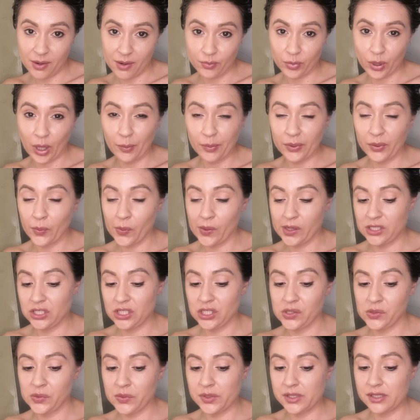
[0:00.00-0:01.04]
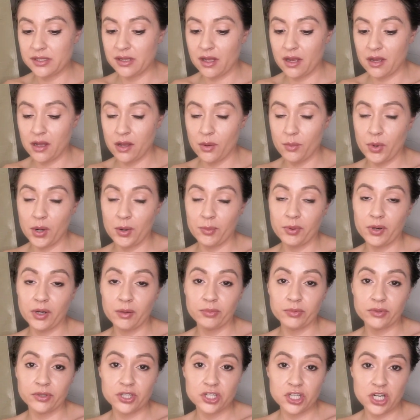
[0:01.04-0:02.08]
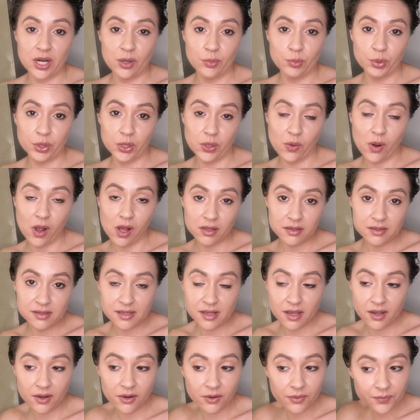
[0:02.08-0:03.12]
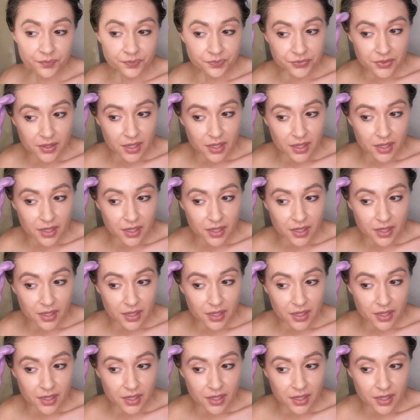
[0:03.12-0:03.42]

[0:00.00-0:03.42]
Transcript: I'm probably going to use some purple shampoo also.